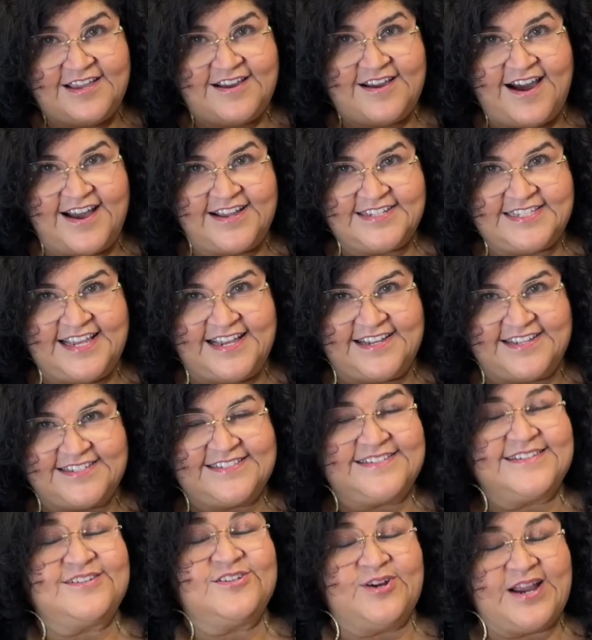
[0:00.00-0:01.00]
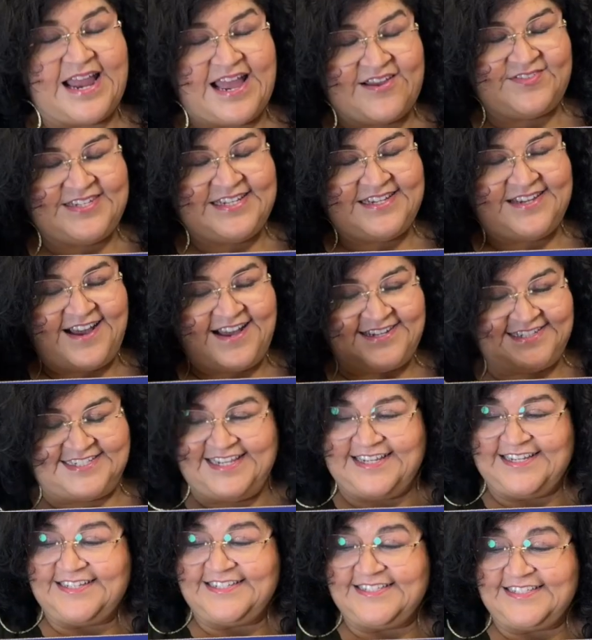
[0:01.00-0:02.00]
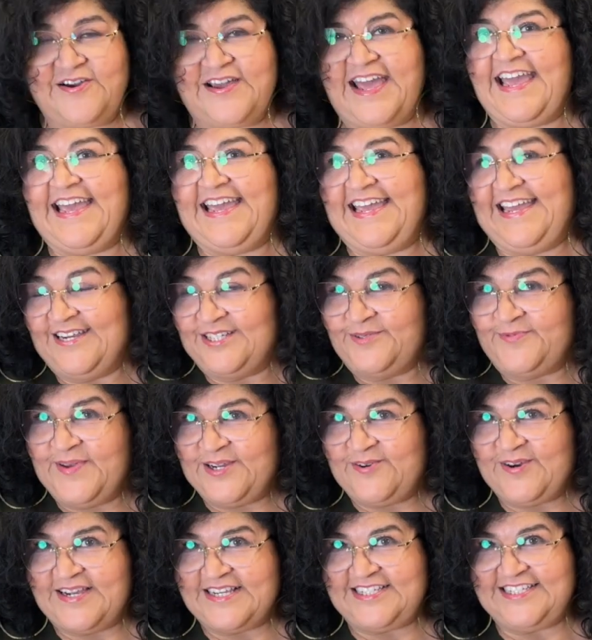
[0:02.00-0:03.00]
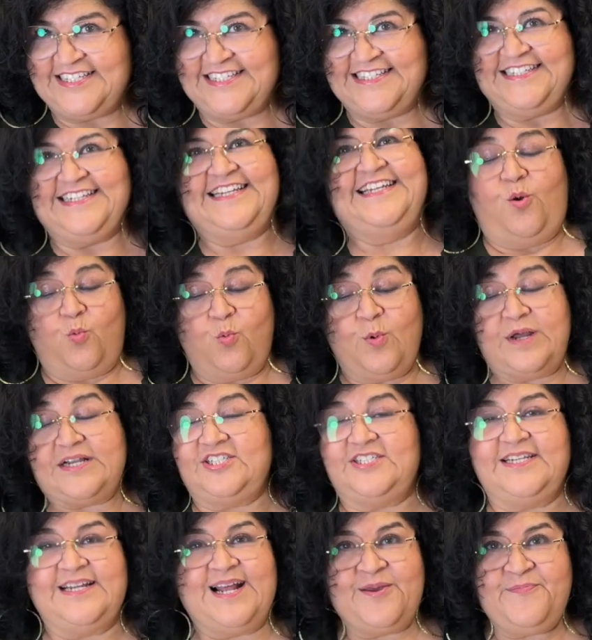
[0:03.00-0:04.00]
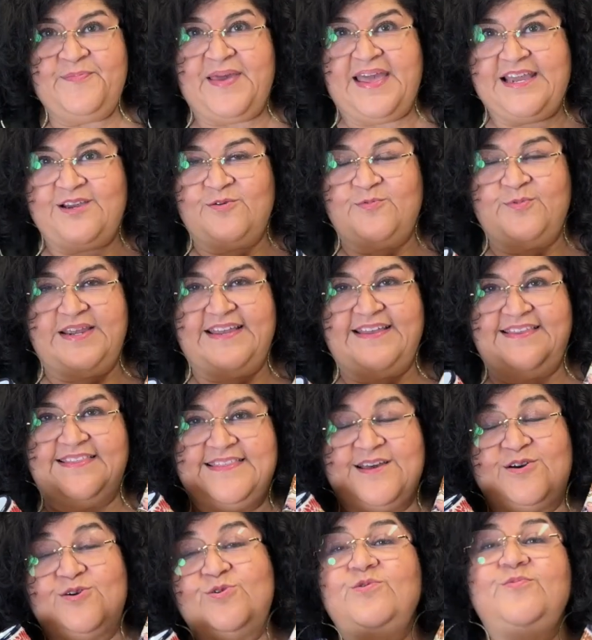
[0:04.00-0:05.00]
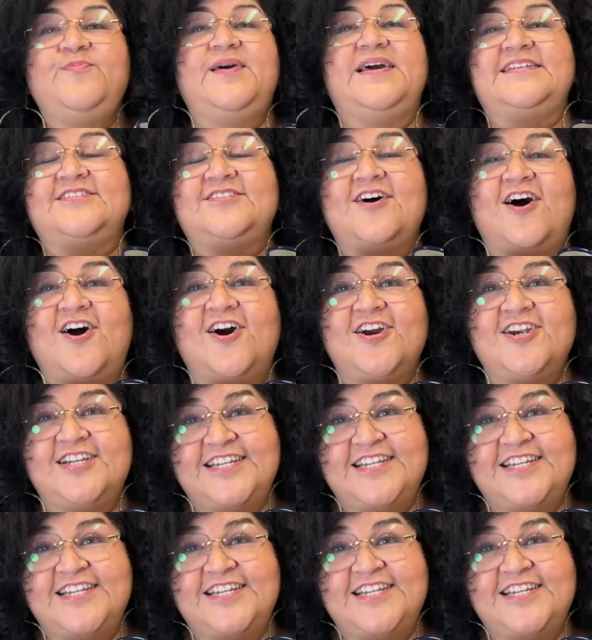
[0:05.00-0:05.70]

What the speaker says: cocktails, crafty cocktails. Okay, here's my question. What should I make with the Jumex Hard